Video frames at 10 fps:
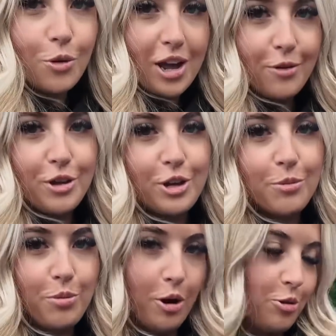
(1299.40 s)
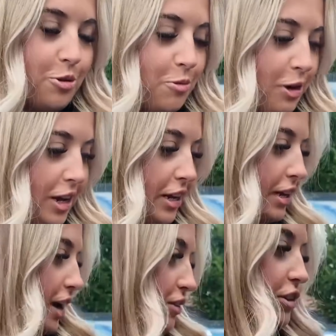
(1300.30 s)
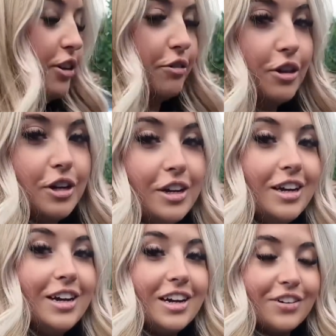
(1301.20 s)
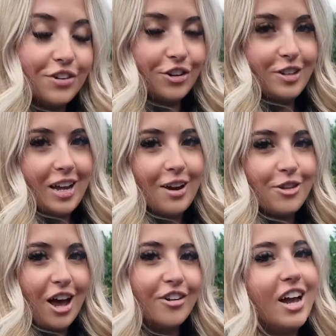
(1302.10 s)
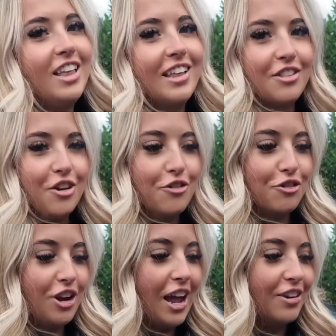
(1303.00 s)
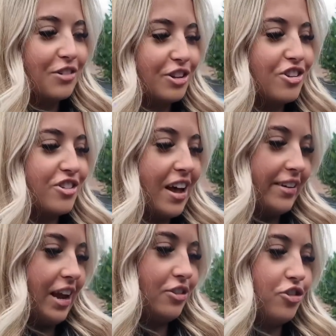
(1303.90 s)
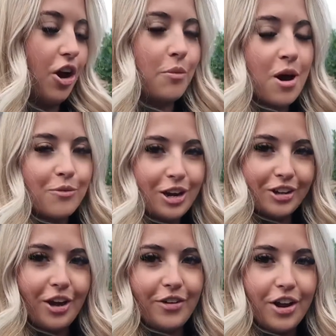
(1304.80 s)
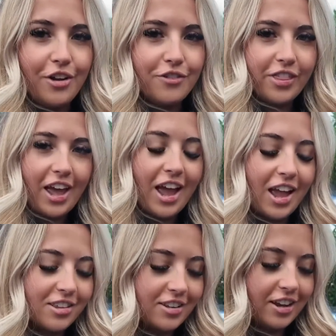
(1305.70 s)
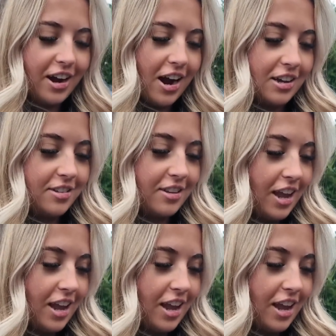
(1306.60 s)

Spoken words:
where we can possibly get to for today without getting that new front end, which is our next job, and we're going over there tonight.